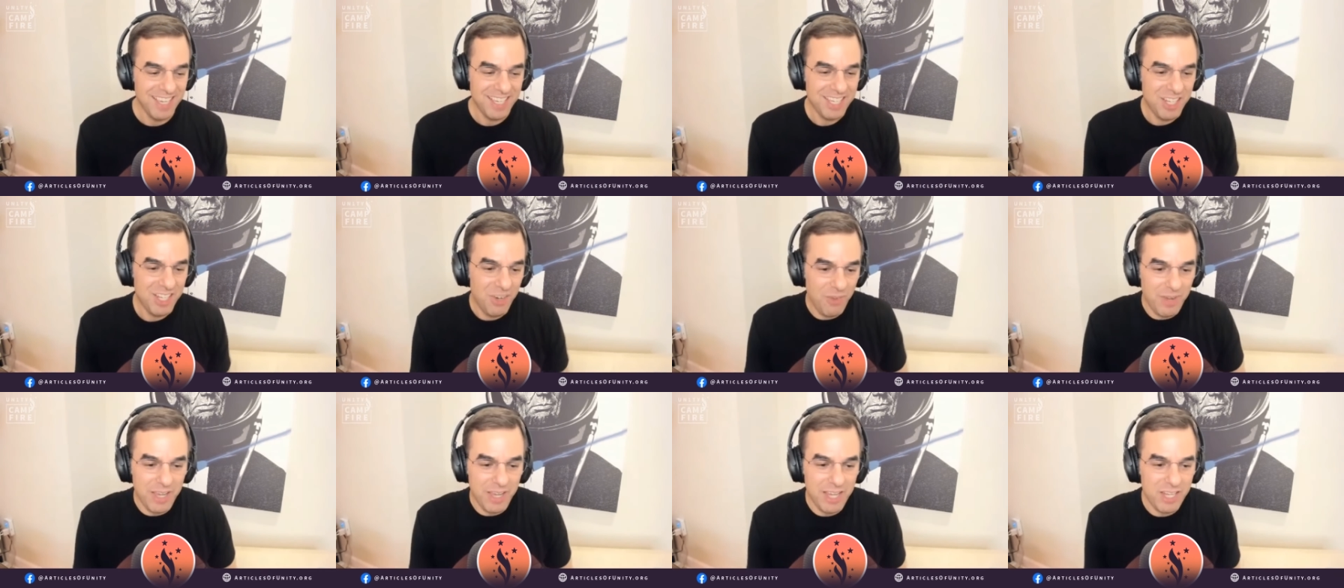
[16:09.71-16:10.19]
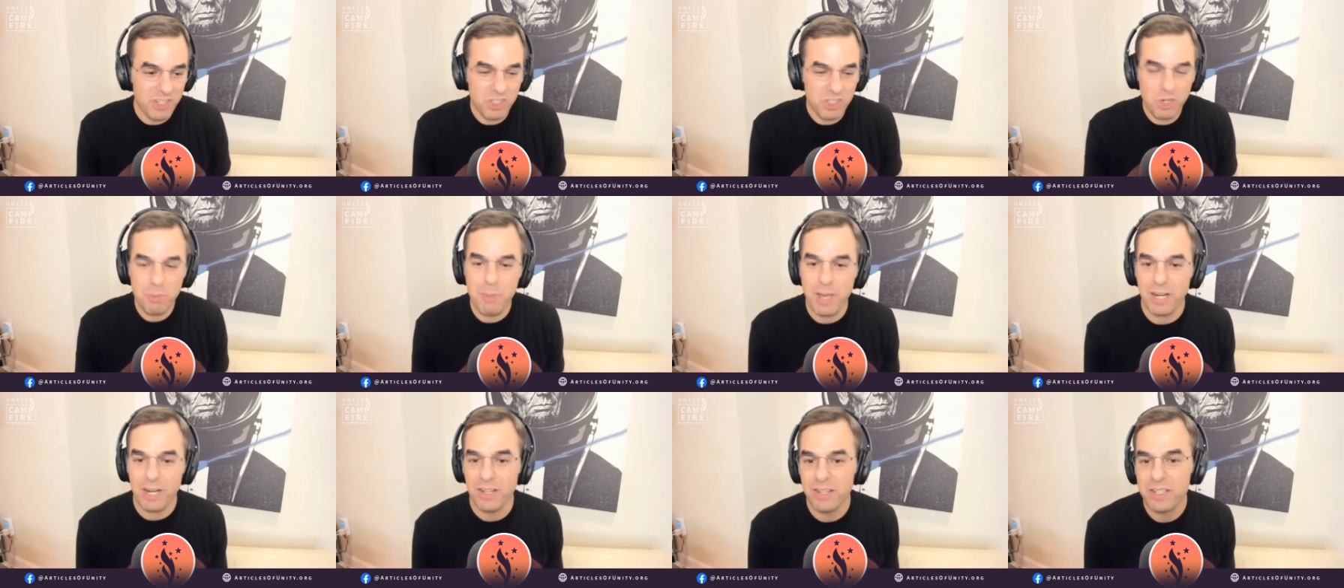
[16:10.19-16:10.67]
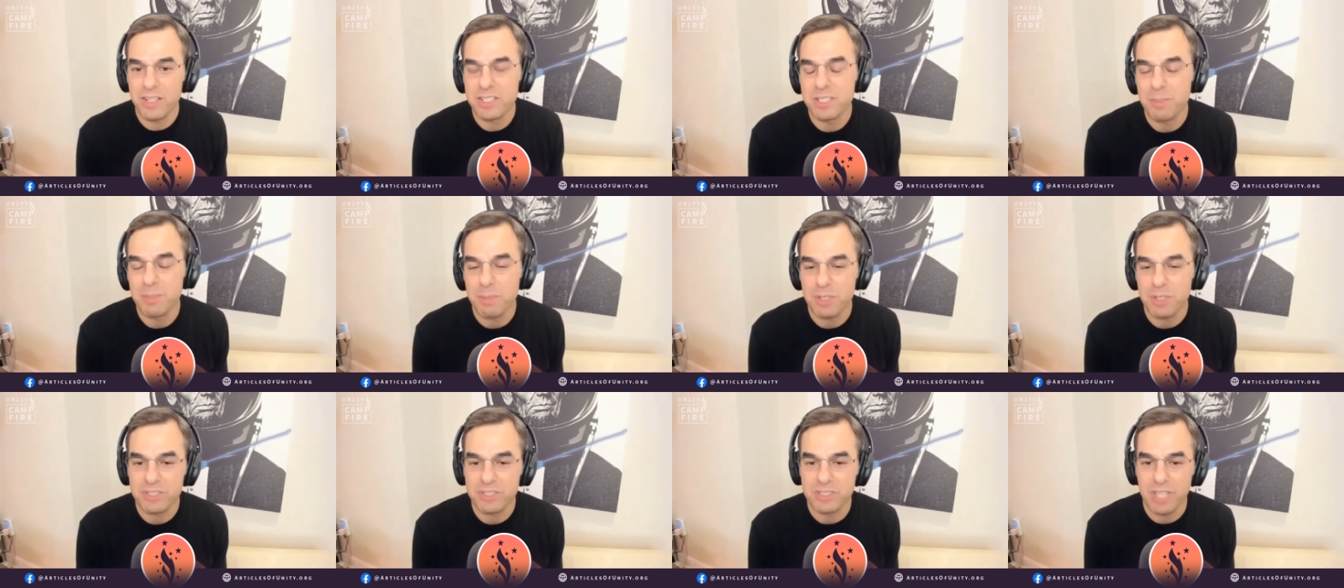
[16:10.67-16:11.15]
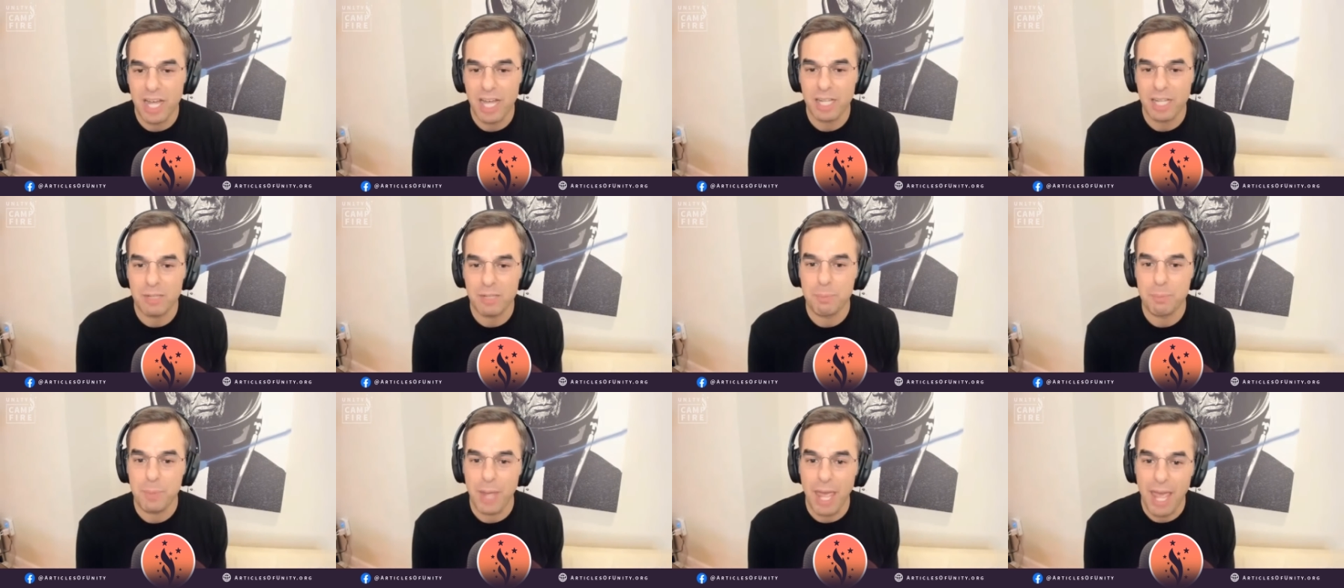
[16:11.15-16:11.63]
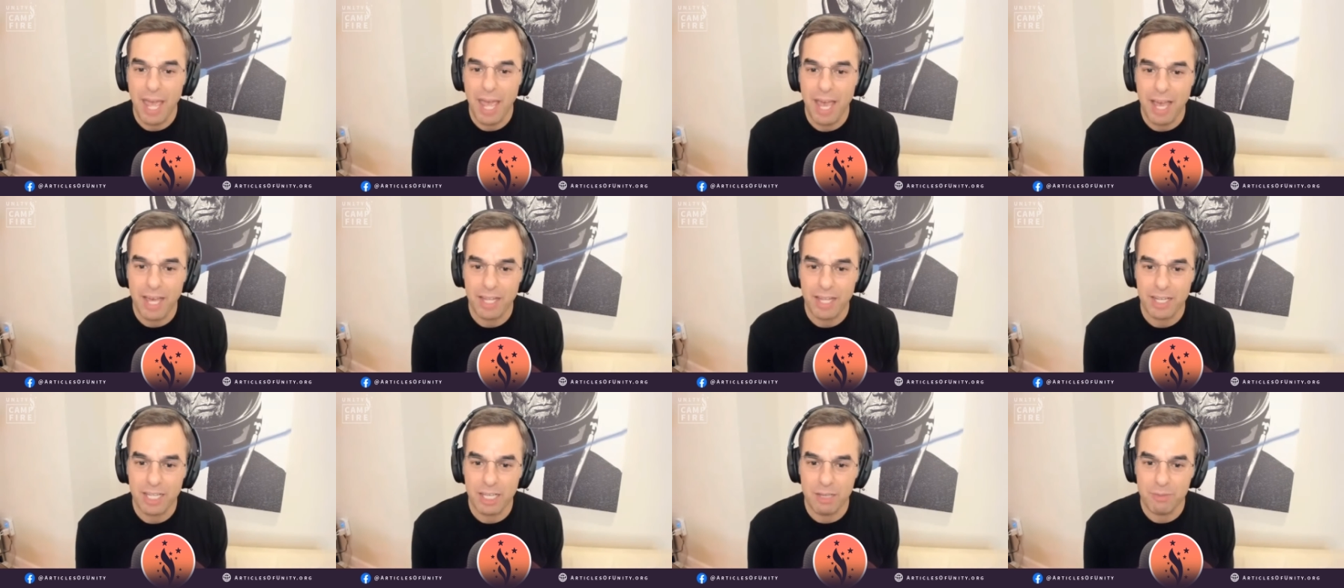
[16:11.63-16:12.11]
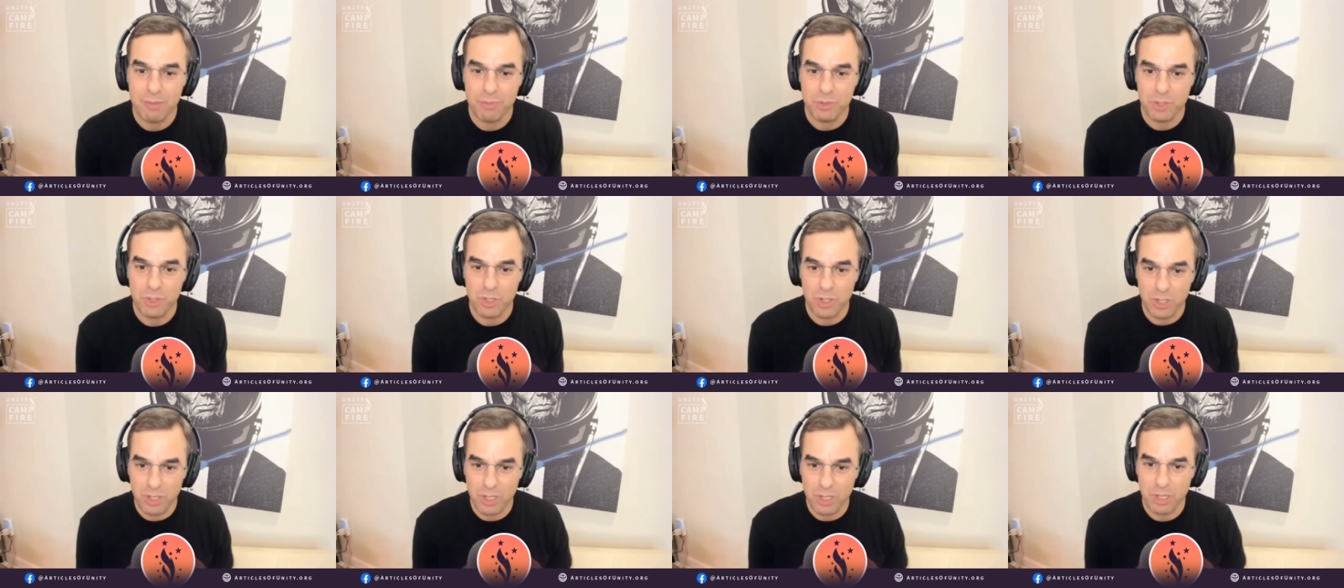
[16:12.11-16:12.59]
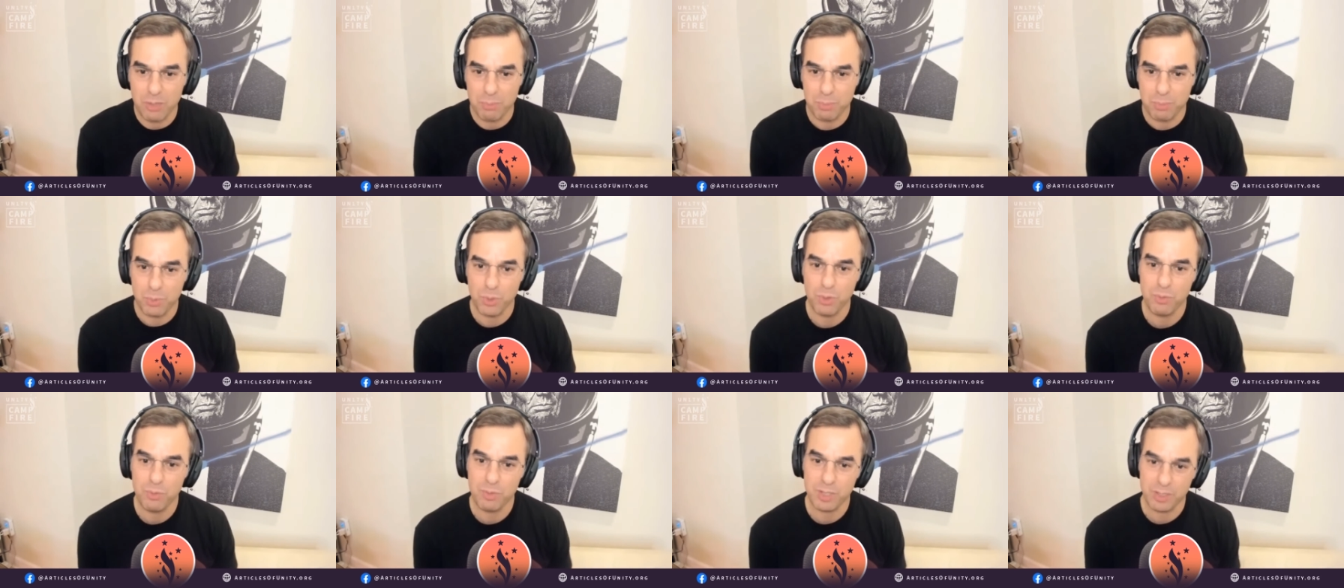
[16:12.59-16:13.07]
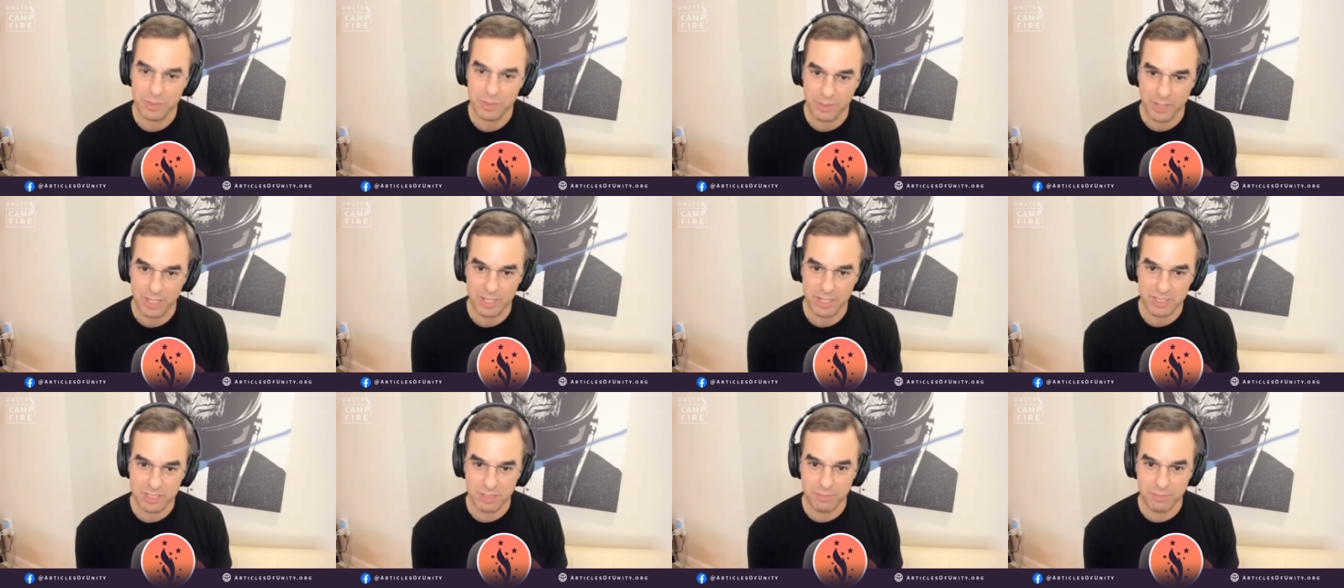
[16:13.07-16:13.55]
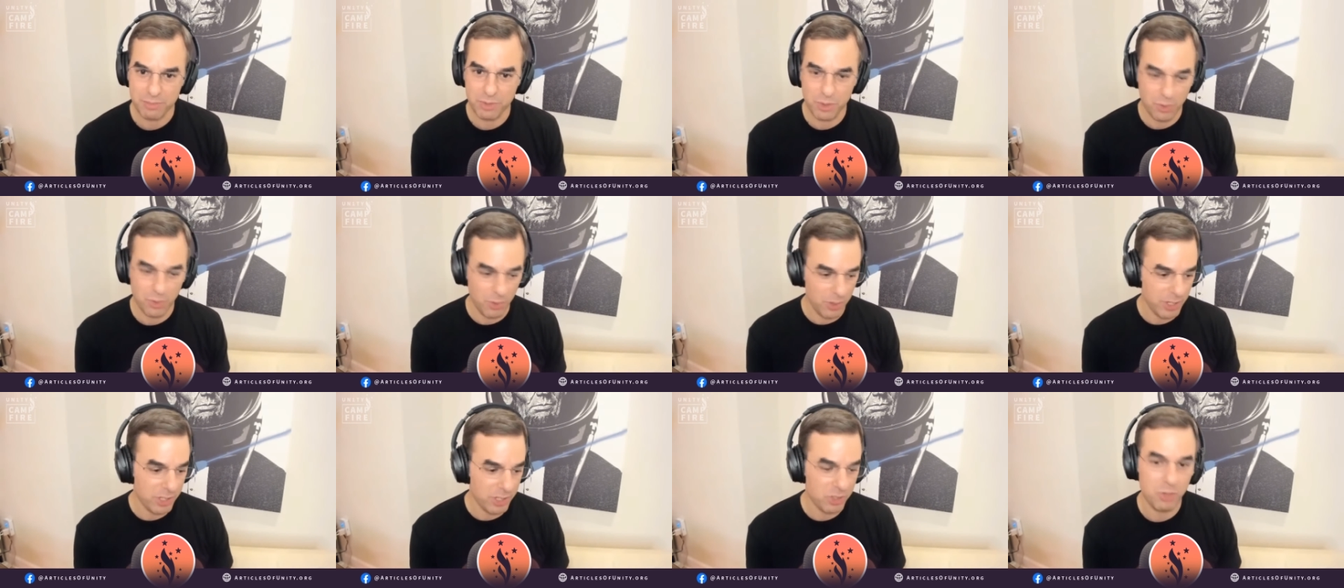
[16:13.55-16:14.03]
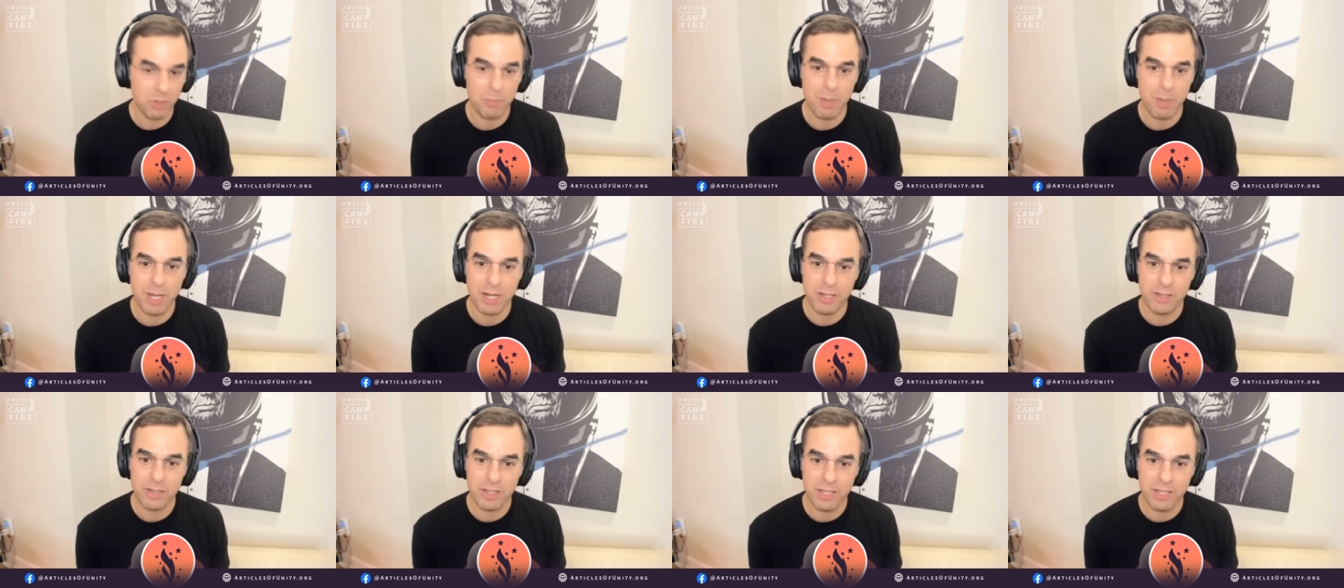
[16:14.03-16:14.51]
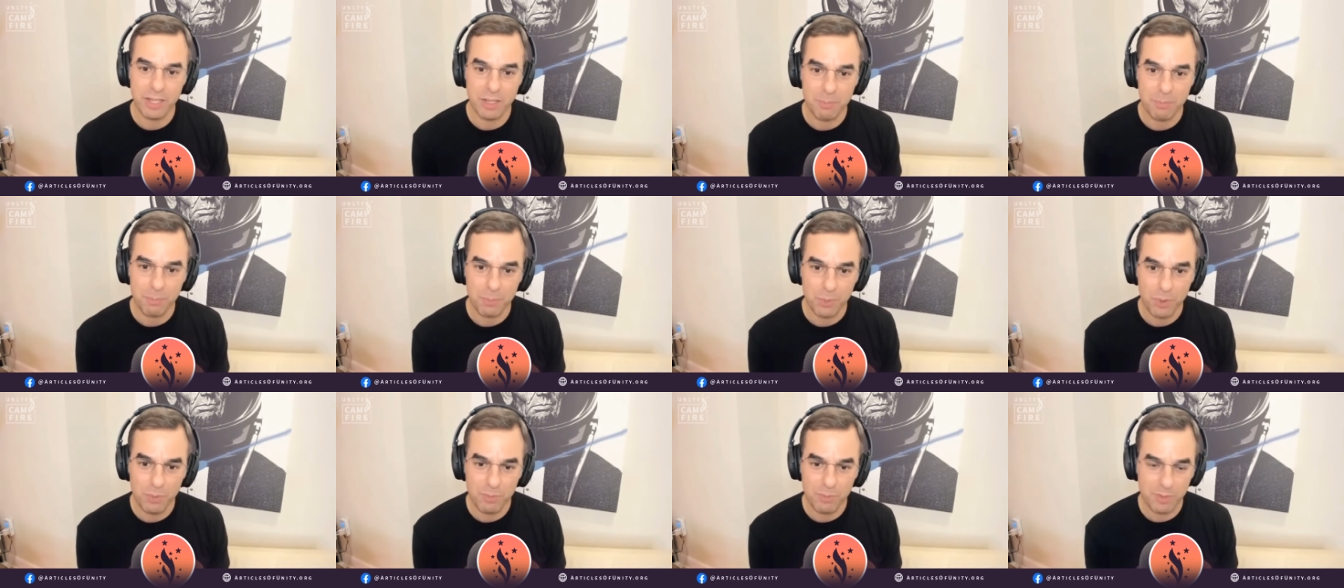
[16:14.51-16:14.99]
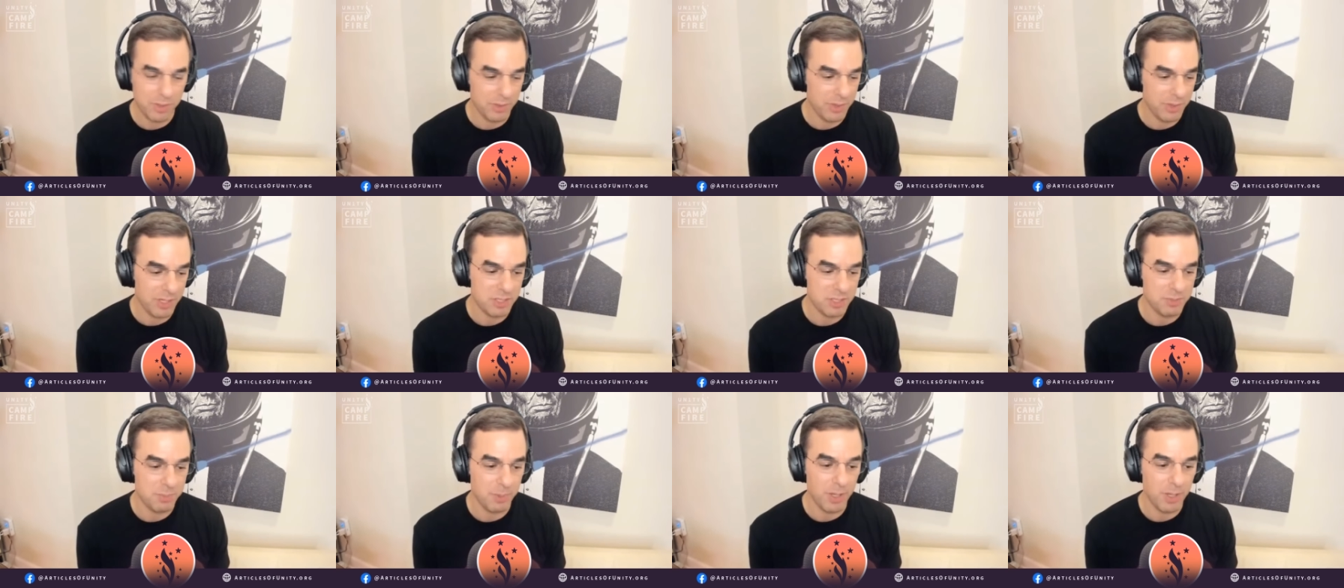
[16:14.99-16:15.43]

incrementalism is not bad if you're improving things, if you're incrementally improving things.